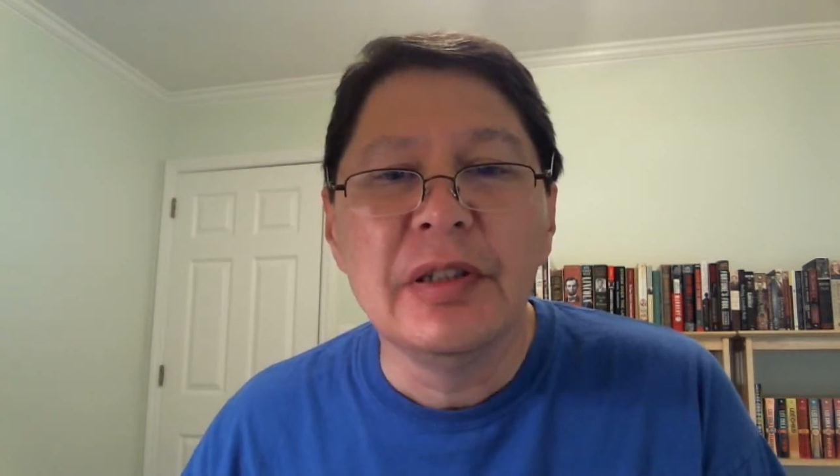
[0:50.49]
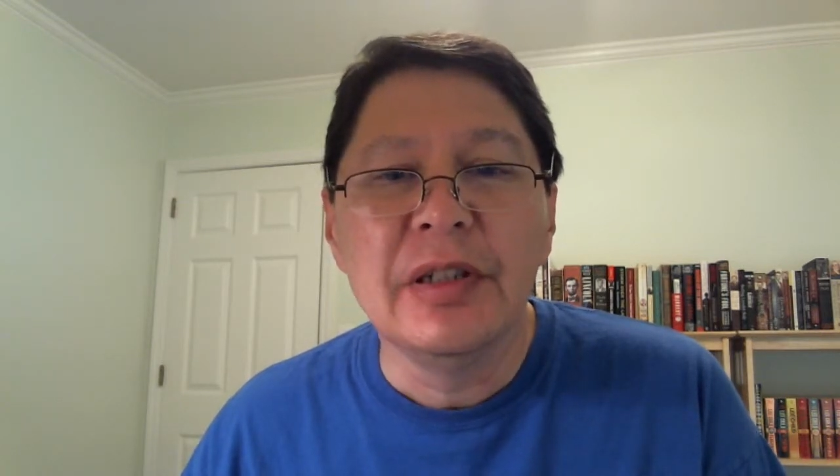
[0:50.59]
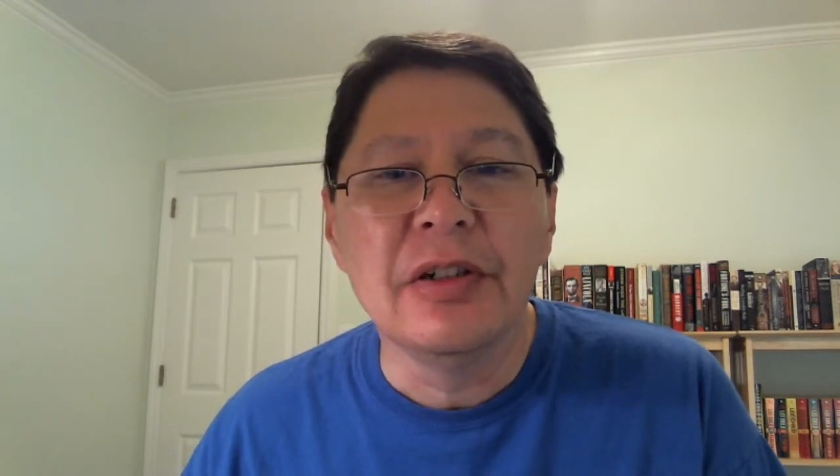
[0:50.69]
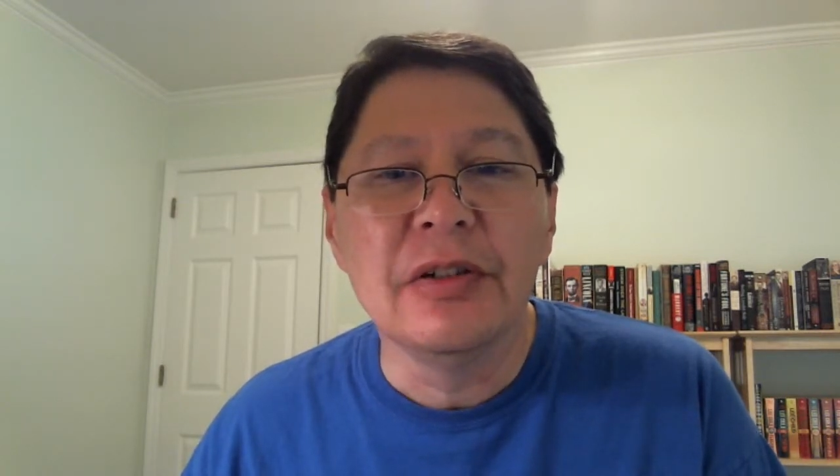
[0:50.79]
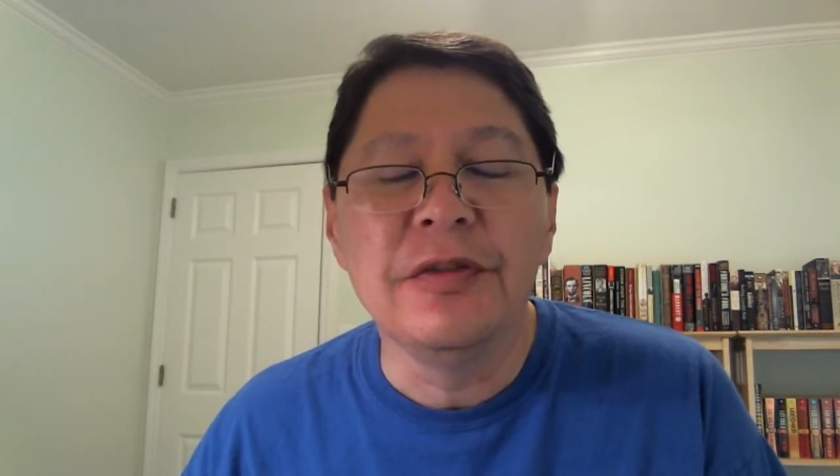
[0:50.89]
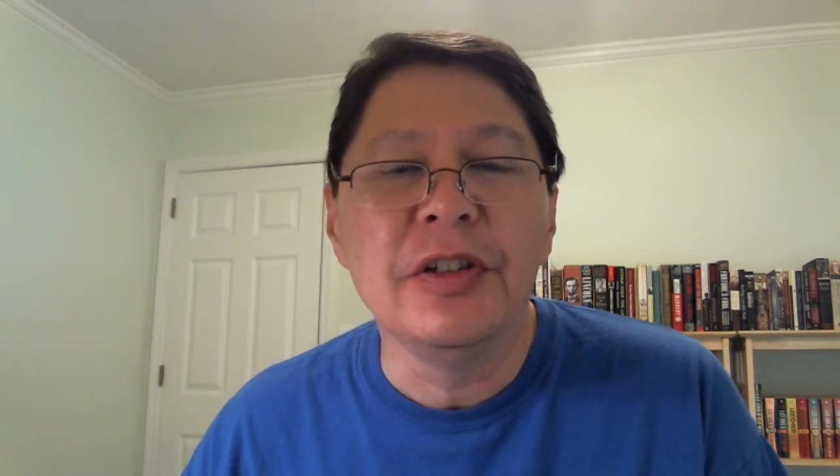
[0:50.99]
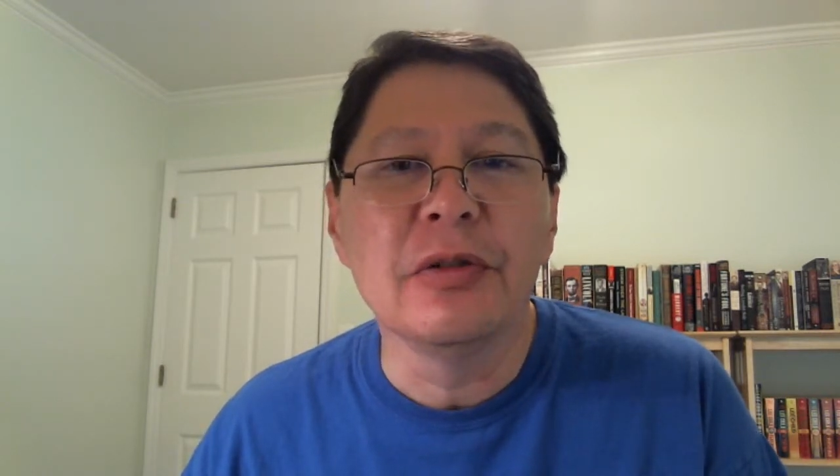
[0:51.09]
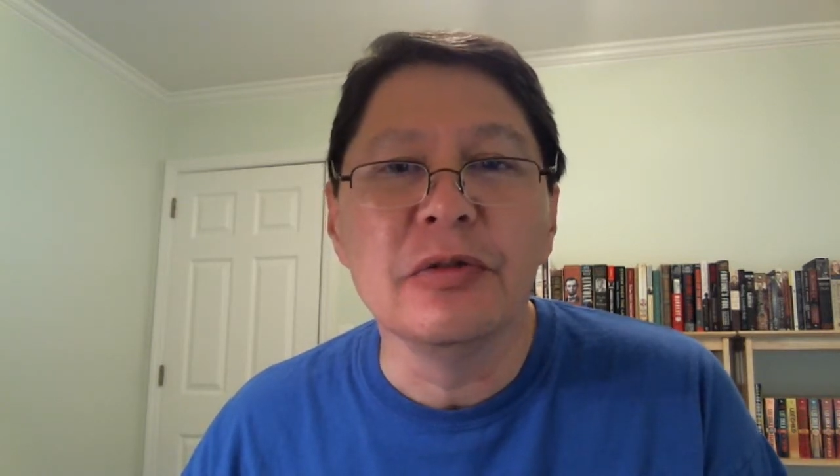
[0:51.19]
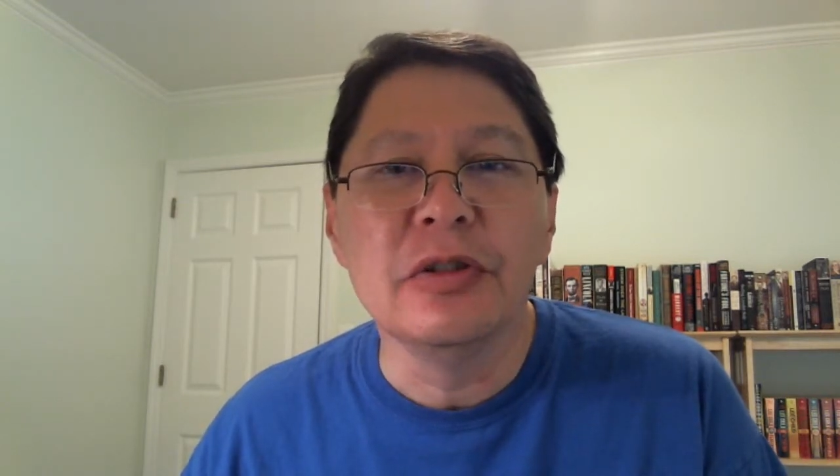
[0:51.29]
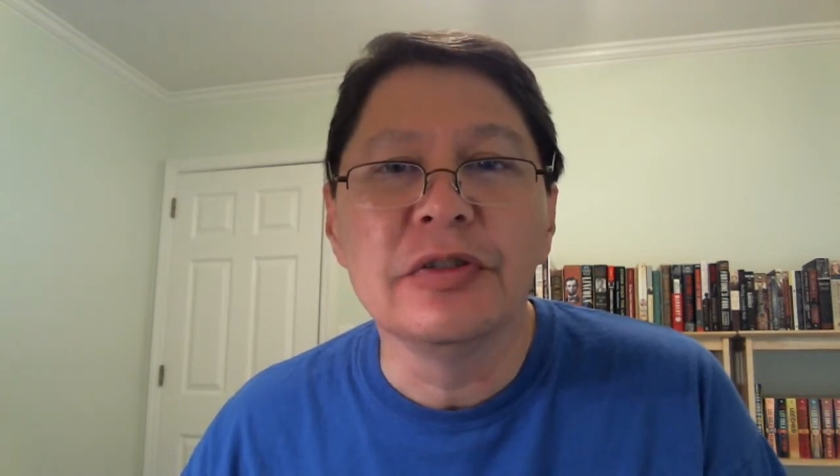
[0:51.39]
You know, if you
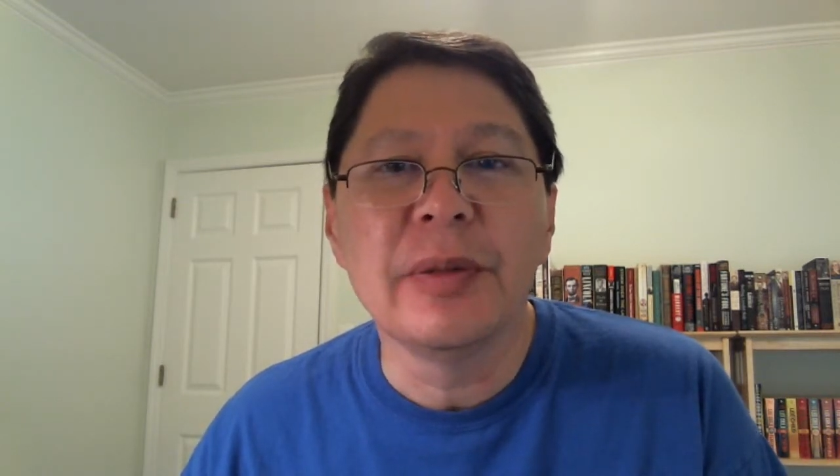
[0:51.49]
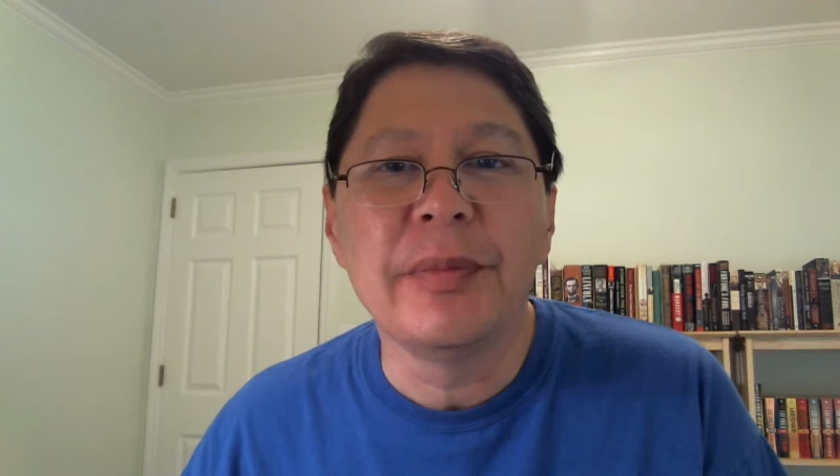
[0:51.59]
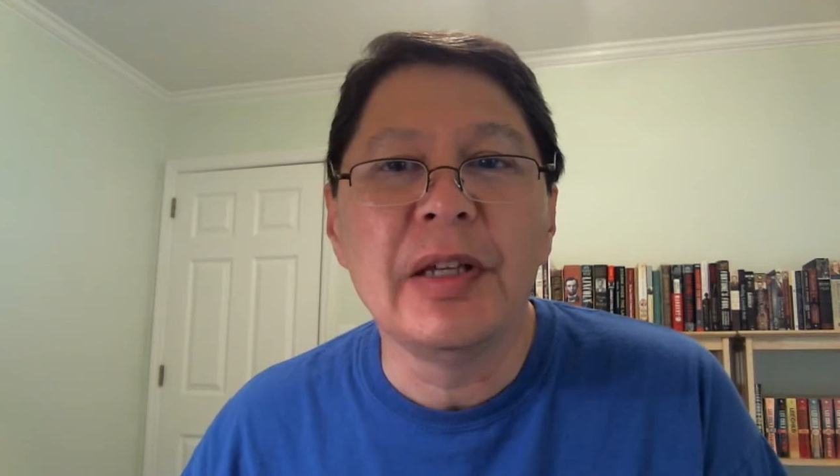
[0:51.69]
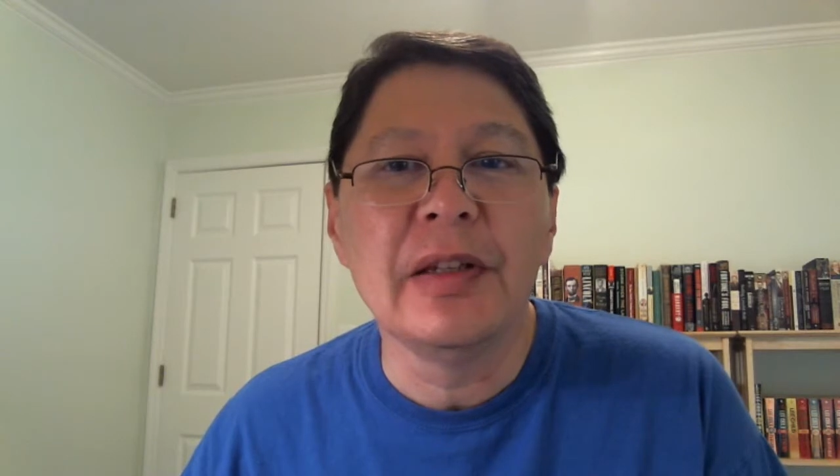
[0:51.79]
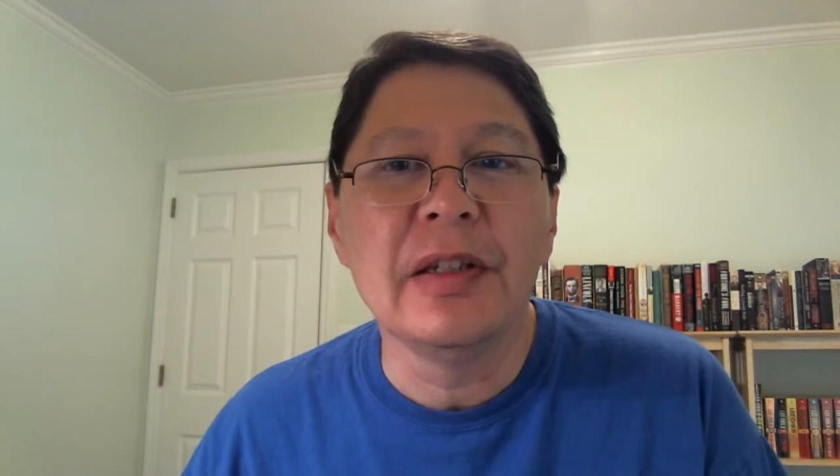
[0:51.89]
don't do something,